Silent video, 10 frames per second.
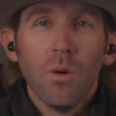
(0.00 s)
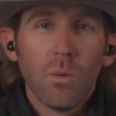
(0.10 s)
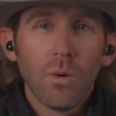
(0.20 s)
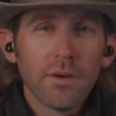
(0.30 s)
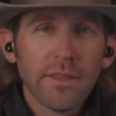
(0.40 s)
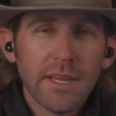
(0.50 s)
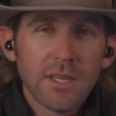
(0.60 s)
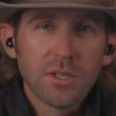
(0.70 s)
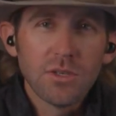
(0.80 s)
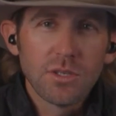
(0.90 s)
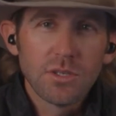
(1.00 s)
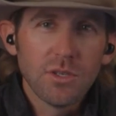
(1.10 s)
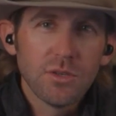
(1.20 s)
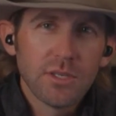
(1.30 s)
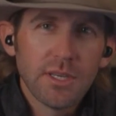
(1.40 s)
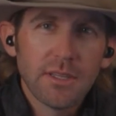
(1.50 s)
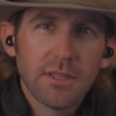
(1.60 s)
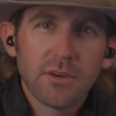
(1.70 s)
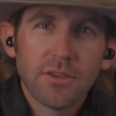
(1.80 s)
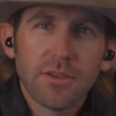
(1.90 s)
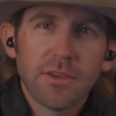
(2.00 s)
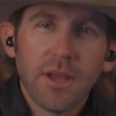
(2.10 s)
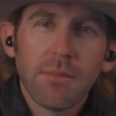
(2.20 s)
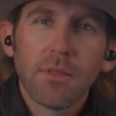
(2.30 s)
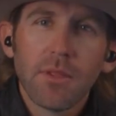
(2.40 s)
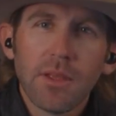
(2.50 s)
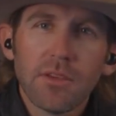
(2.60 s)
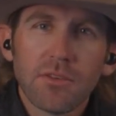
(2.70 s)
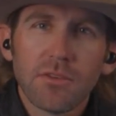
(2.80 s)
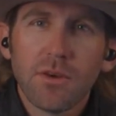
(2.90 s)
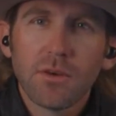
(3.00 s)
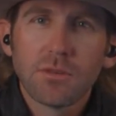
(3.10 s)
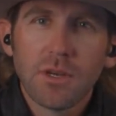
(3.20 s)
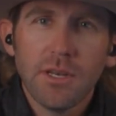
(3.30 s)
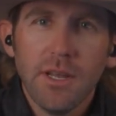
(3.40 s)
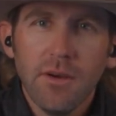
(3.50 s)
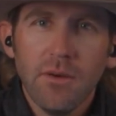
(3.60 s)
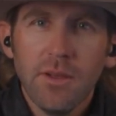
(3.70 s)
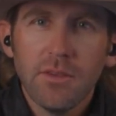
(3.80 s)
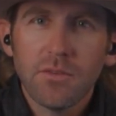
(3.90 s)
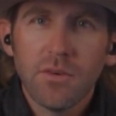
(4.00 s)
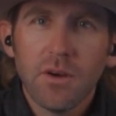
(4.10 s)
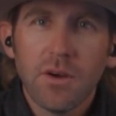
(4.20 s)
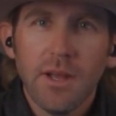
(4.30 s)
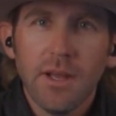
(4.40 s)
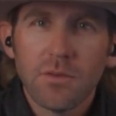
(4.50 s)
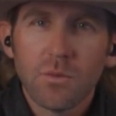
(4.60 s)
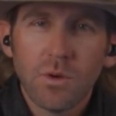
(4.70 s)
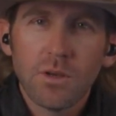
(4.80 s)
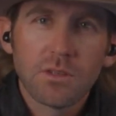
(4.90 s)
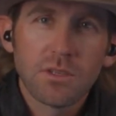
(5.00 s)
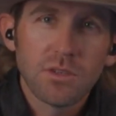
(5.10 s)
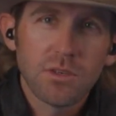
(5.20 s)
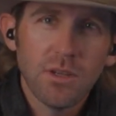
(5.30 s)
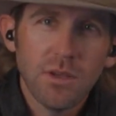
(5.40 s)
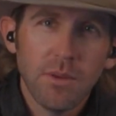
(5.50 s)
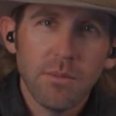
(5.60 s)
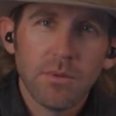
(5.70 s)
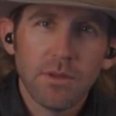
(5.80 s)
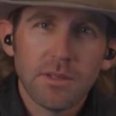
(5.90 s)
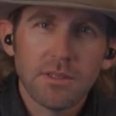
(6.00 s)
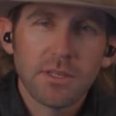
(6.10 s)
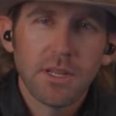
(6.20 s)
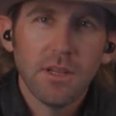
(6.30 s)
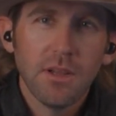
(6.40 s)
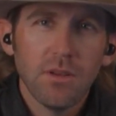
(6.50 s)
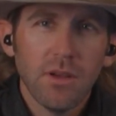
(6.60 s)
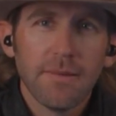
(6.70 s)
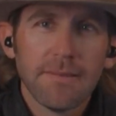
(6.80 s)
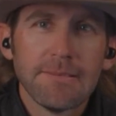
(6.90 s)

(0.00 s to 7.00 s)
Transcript: What are the issues that you see that are at the top of the list for folks right now as far as what is concerning people here in the state of Utah?